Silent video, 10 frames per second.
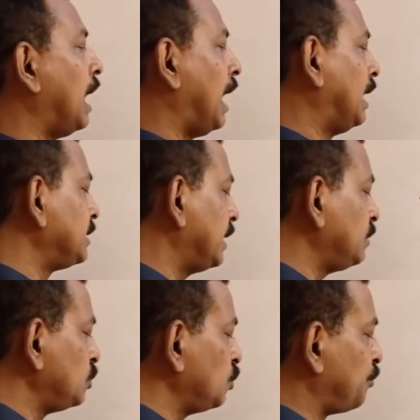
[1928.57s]
and
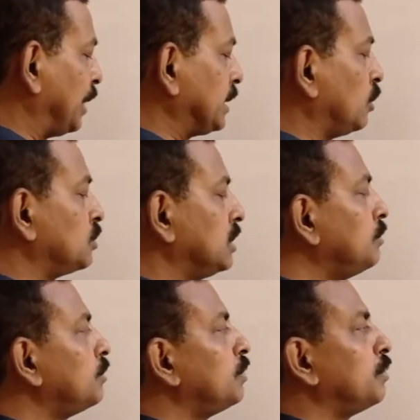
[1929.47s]
then you find out the
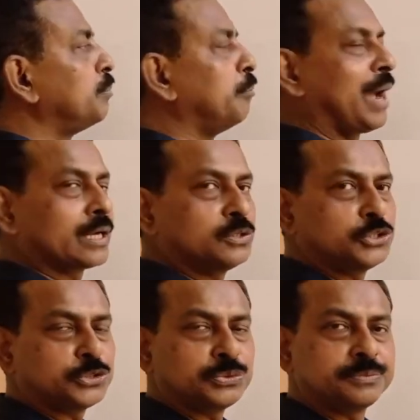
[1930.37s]

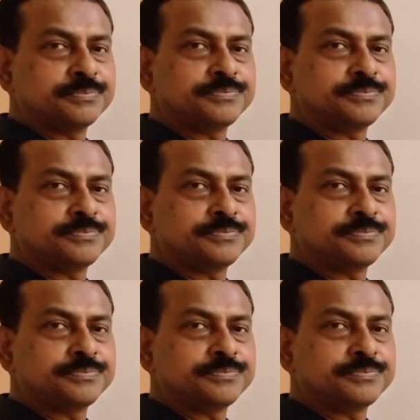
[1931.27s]
magnitude.